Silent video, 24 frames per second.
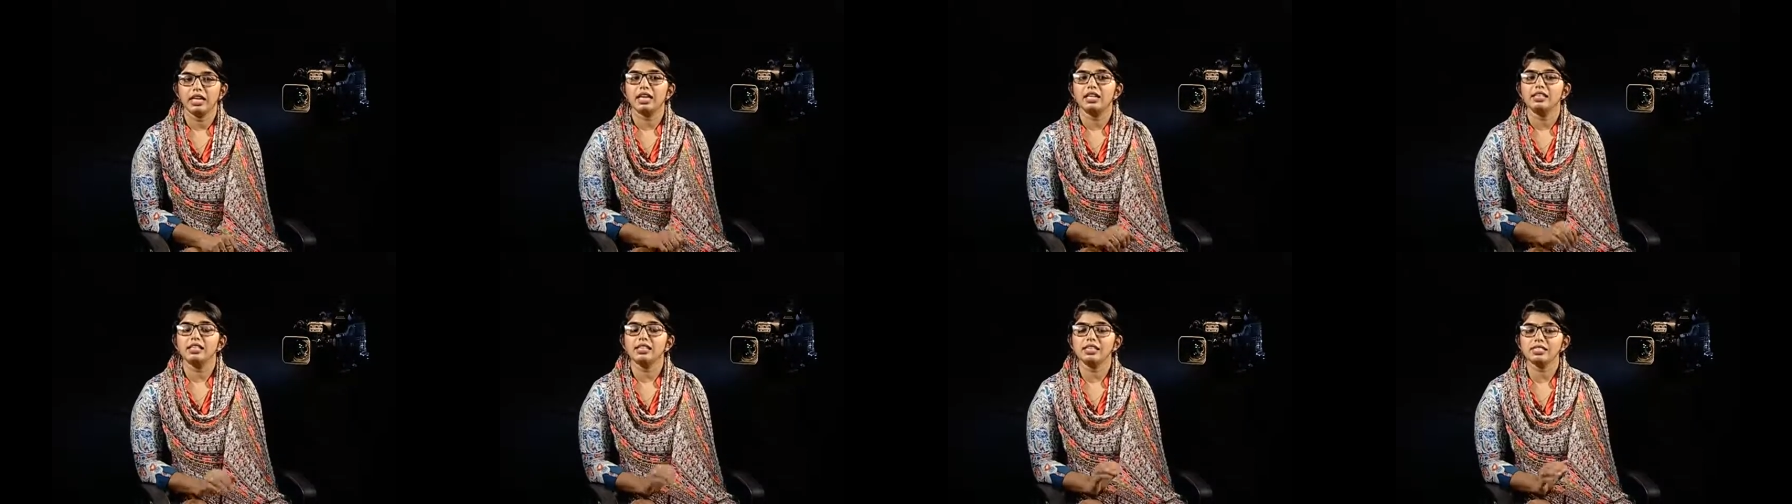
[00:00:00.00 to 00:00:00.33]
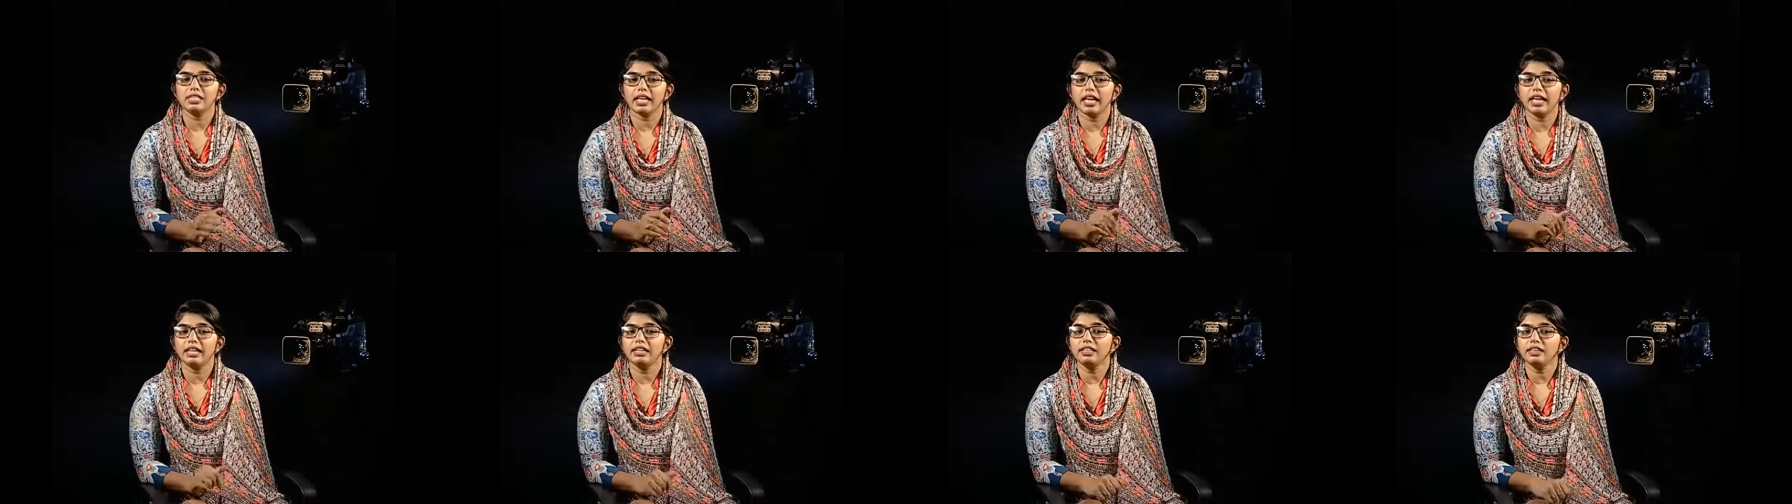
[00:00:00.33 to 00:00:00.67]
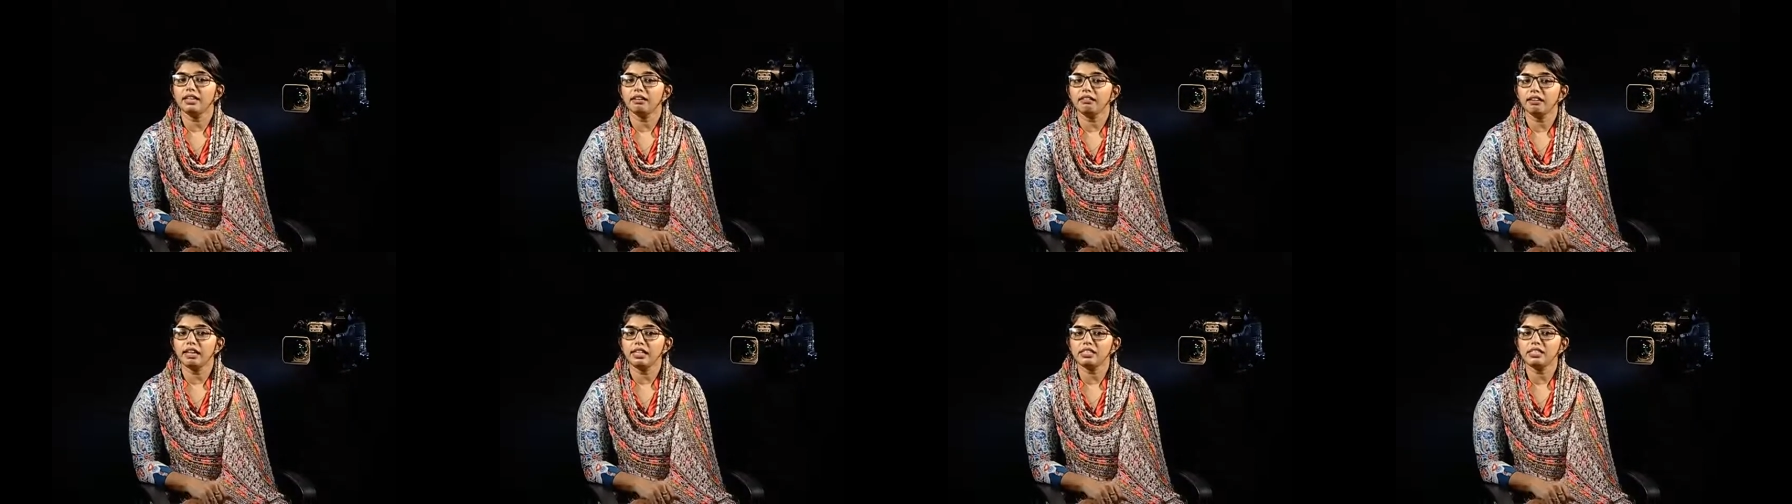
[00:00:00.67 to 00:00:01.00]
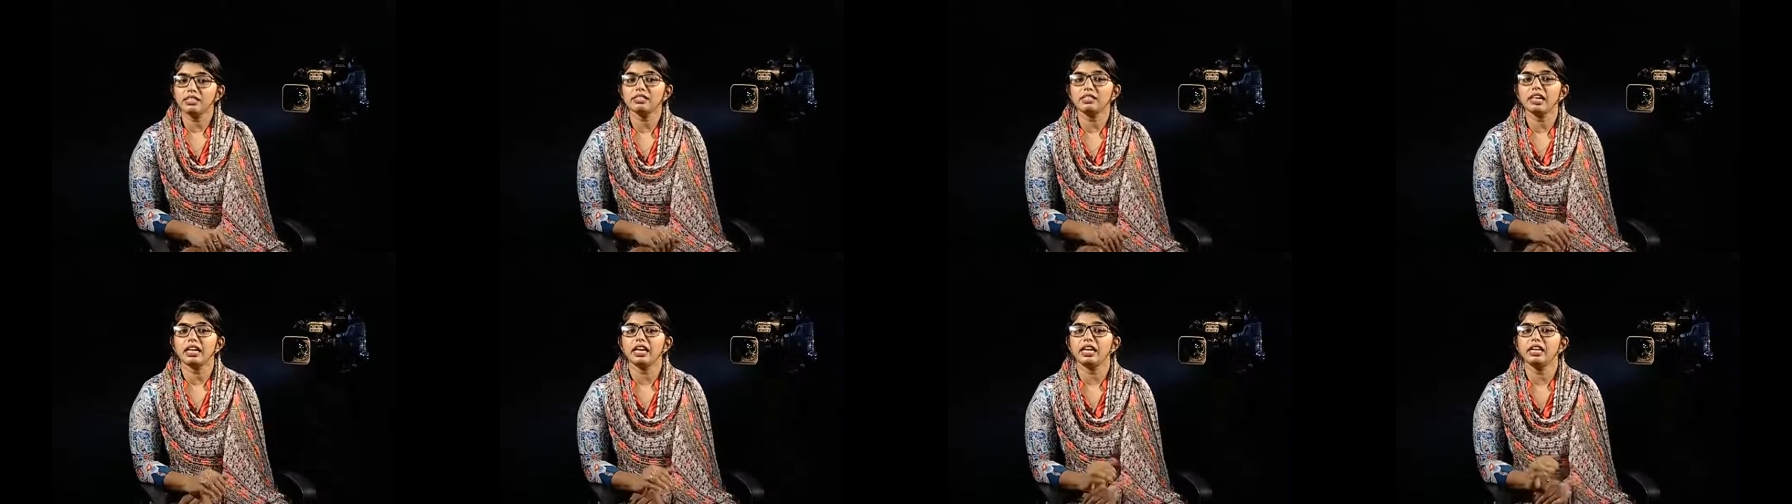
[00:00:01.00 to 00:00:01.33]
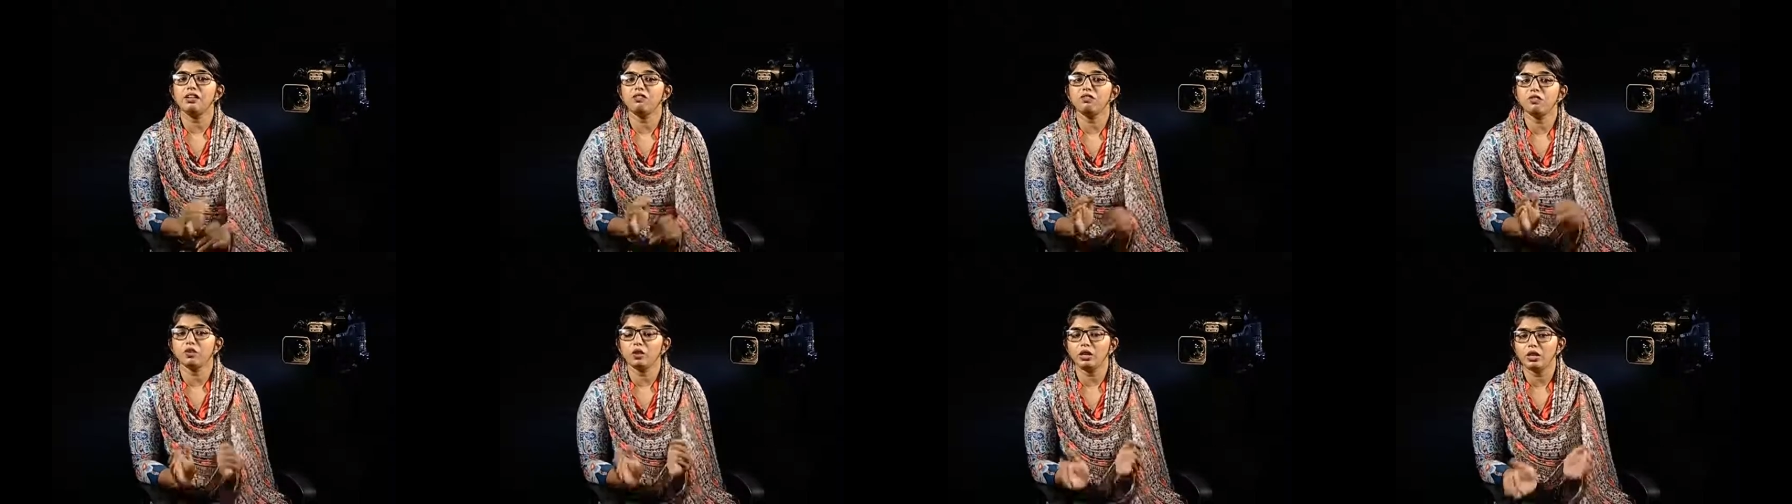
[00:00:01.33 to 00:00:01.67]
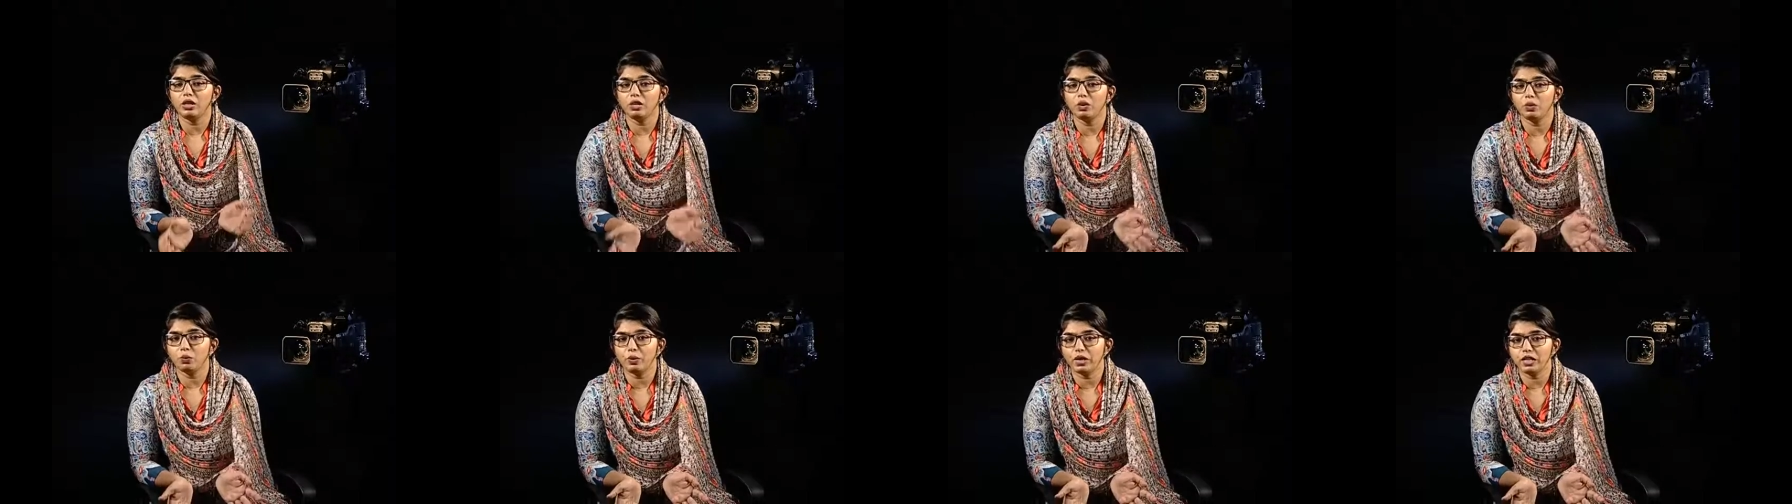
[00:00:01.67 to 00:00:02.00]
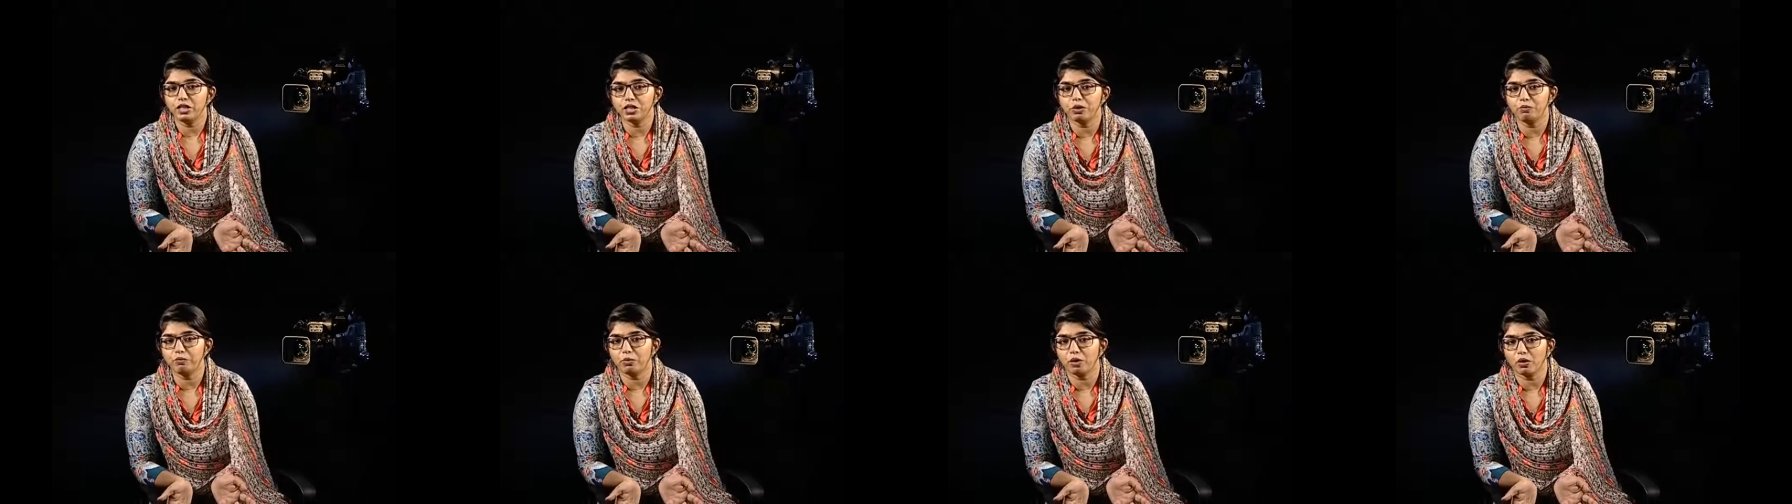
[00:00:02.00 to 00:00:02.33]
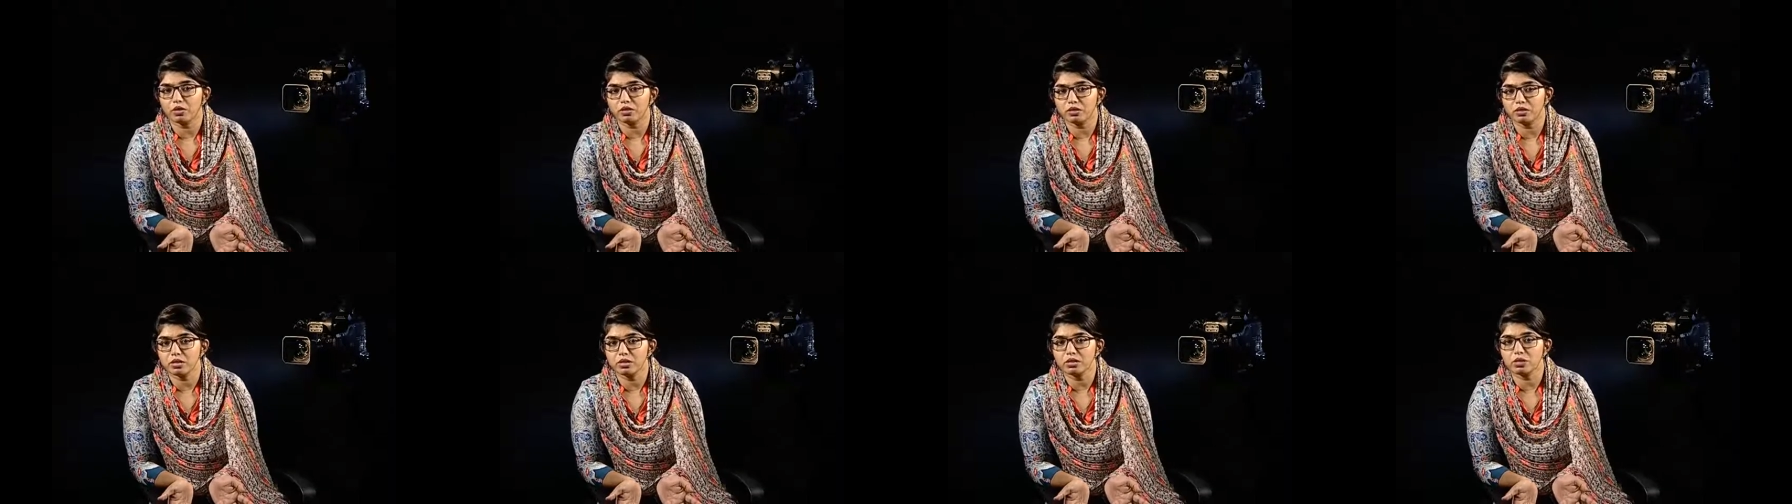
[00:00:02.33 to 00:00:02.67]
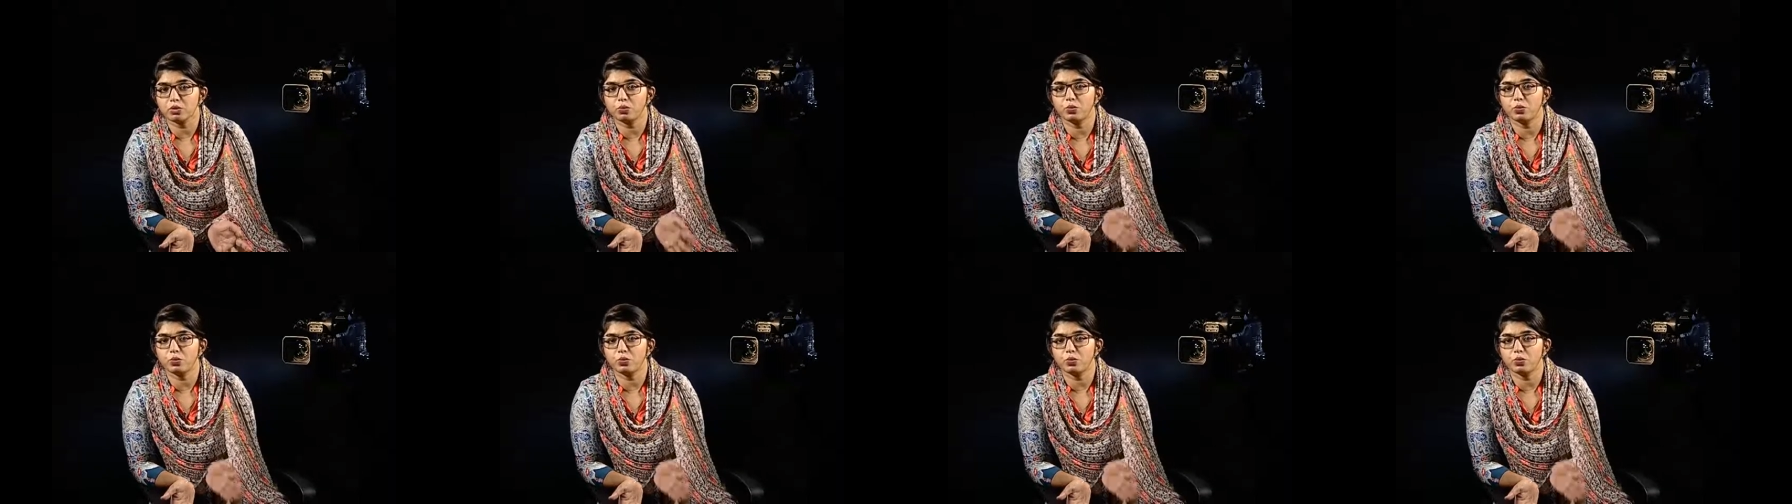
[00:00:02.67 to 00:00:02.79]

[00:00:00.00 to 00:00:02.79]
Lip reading: This encourages innovation process,